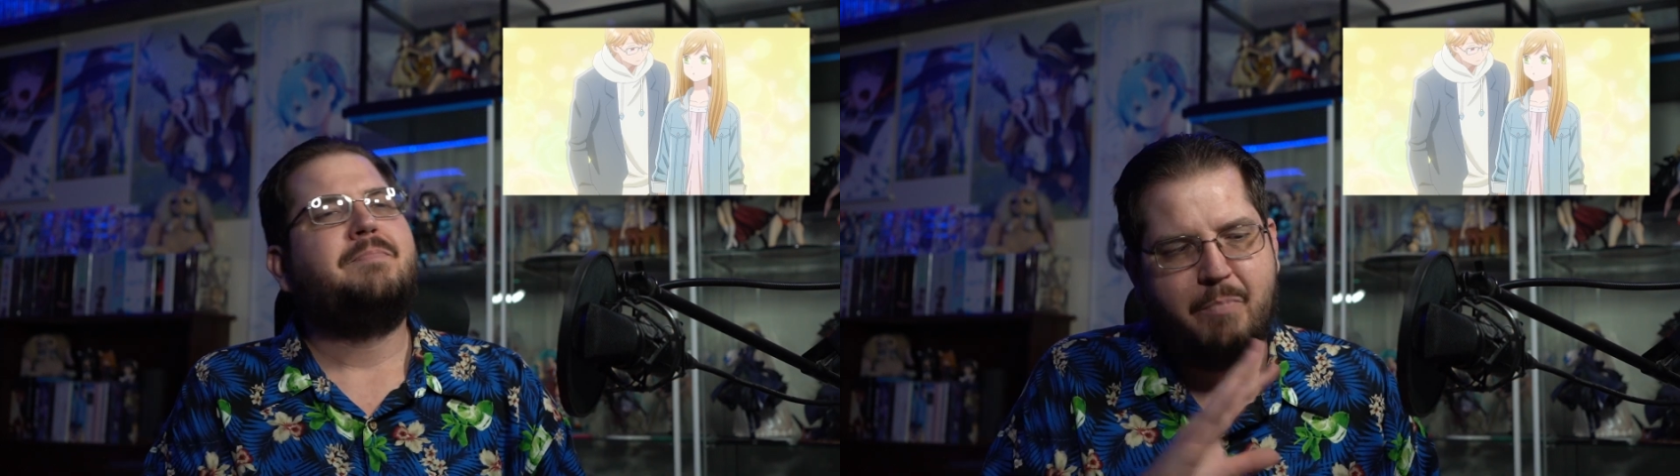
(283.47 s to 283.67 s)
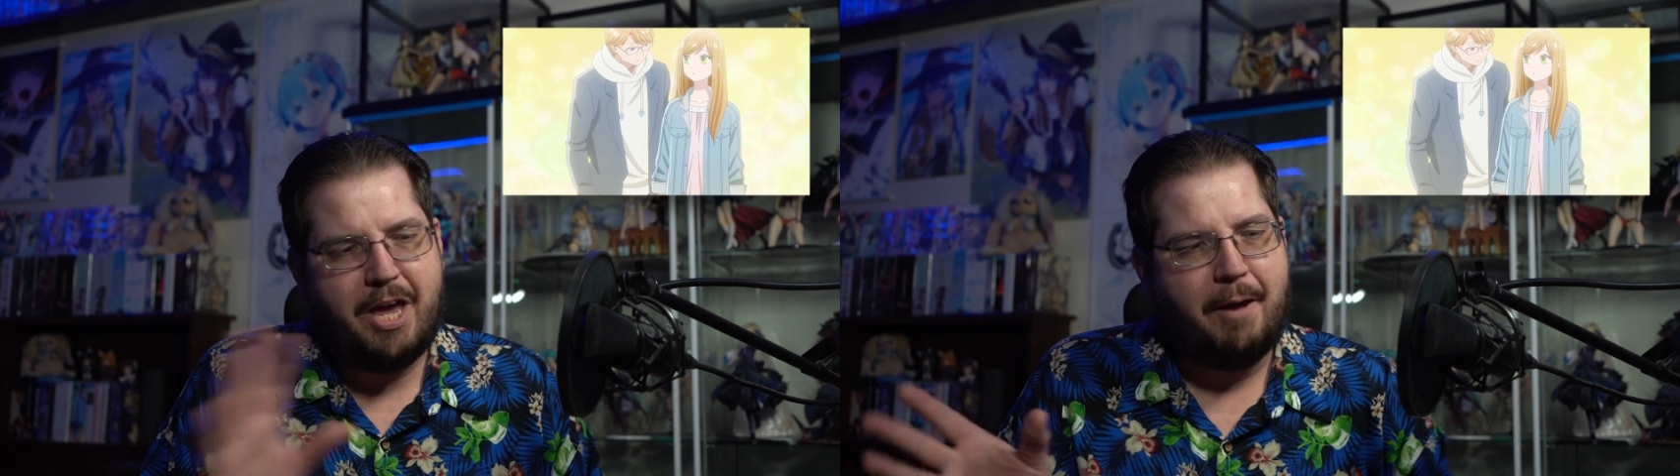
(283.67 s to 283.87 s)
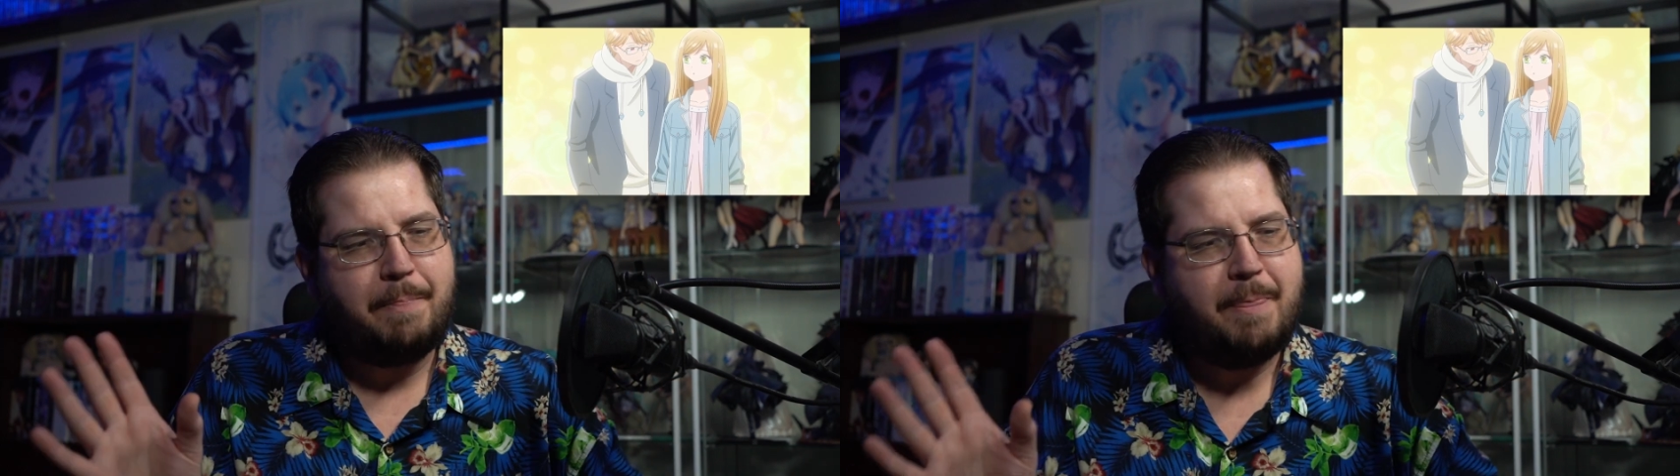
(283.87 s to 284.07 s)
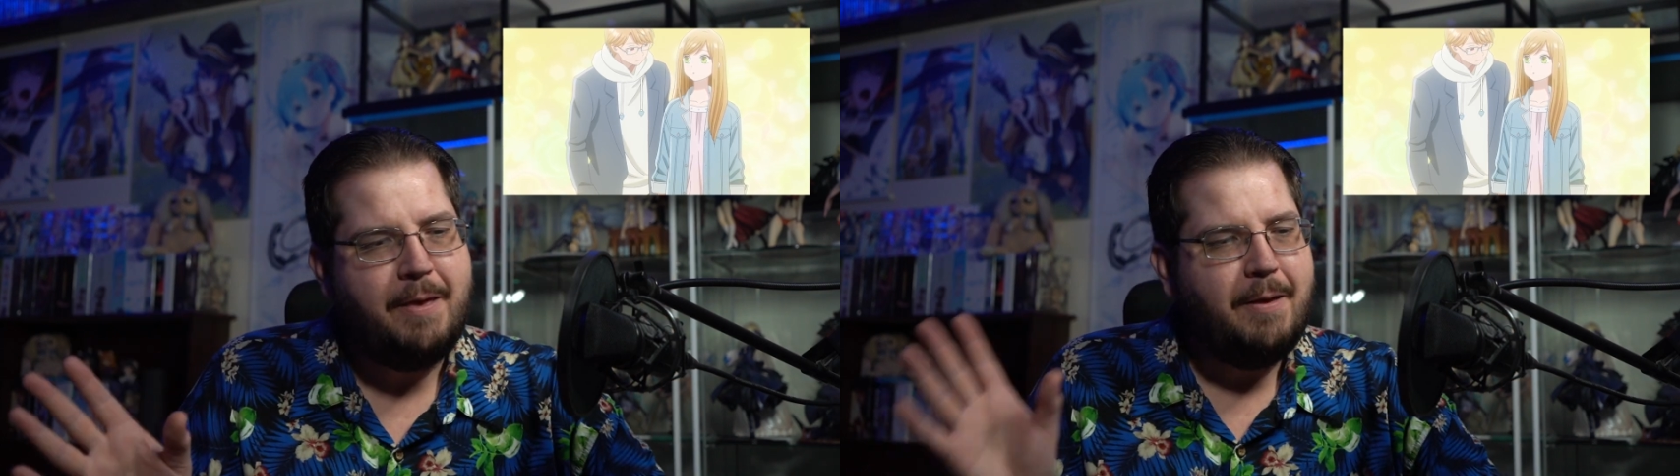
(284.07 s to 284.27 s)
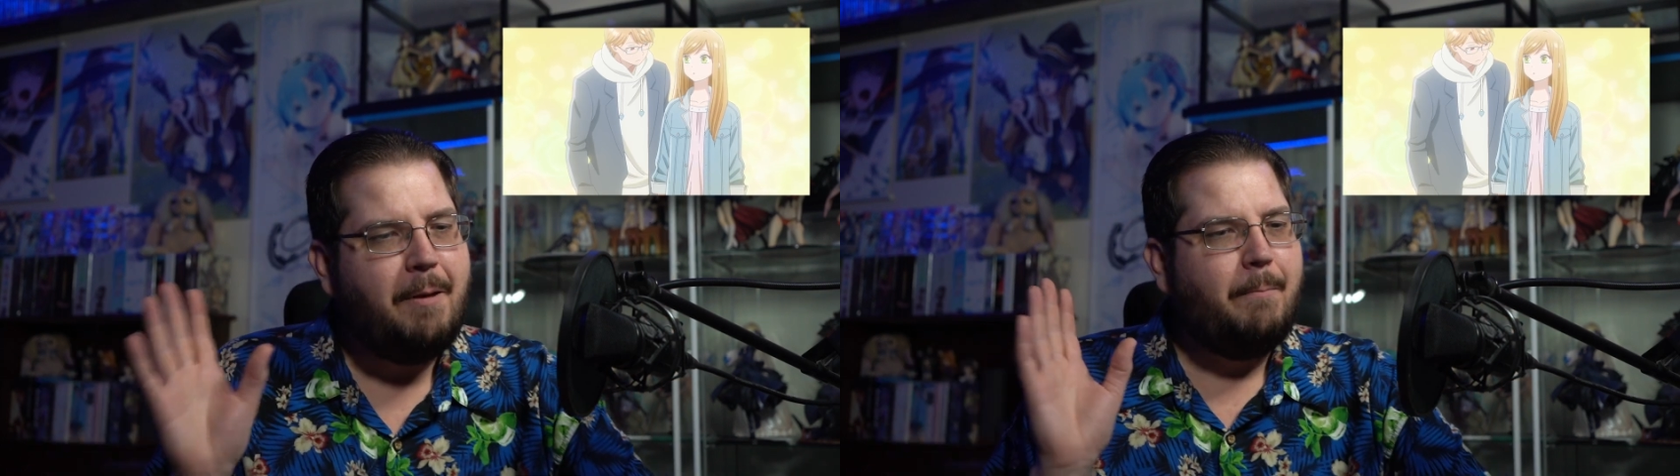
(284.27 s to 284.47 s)
But yeah,
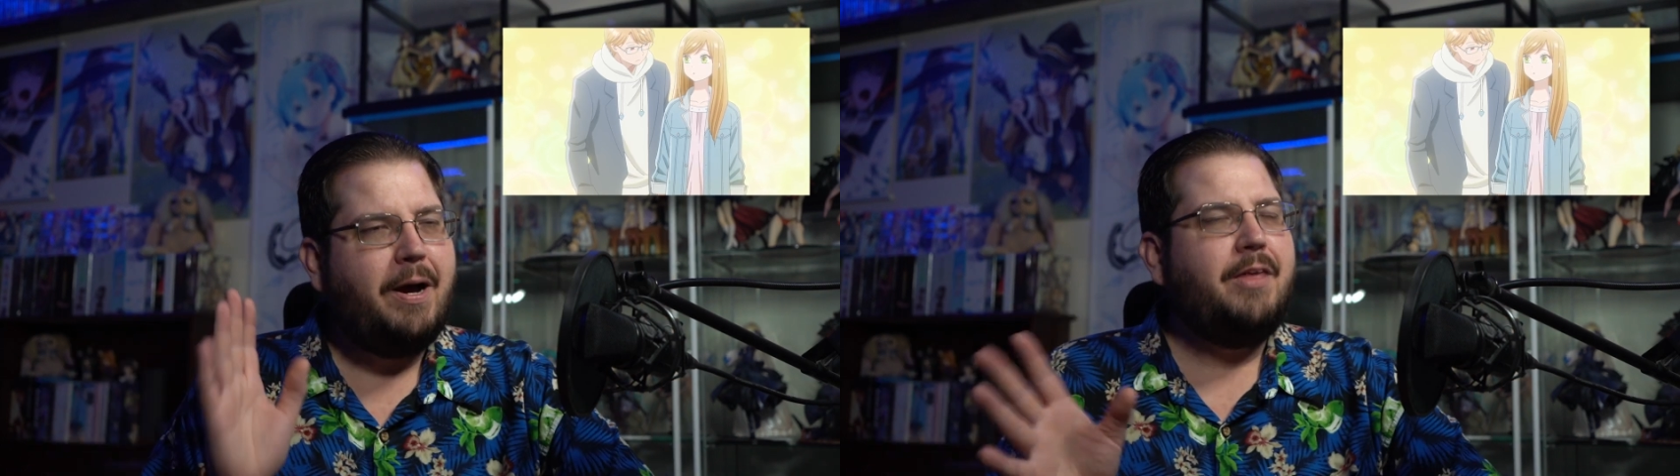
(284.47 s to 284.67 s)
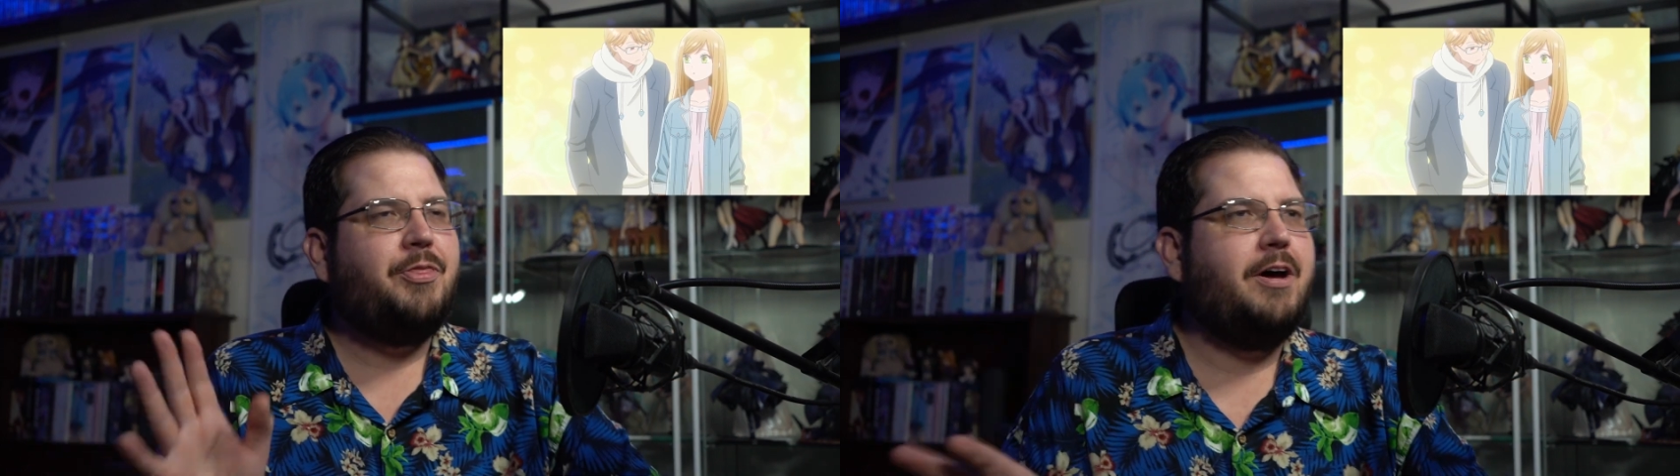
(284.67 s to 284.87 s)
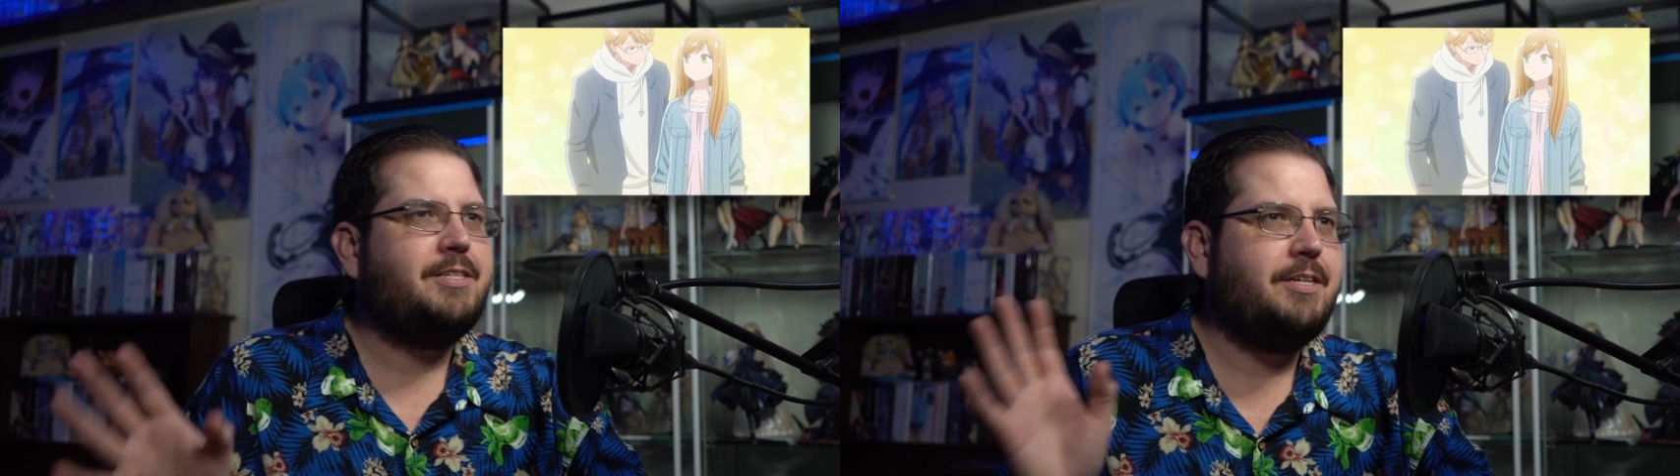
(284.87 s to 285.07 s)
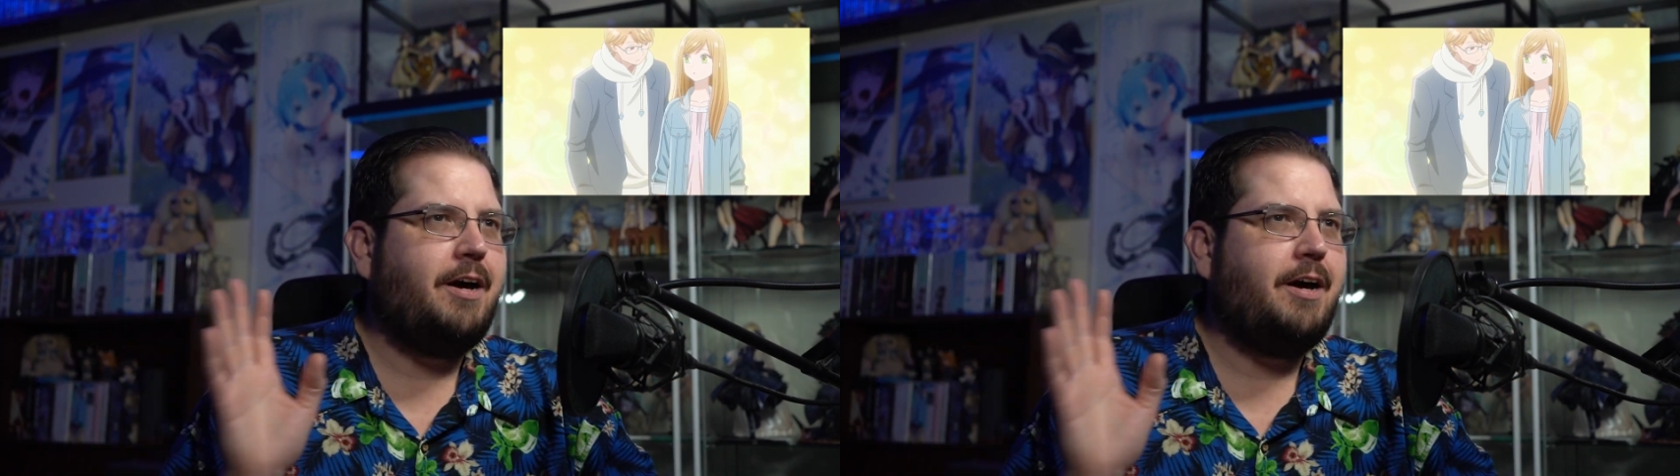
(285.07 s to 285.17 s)
my thoughts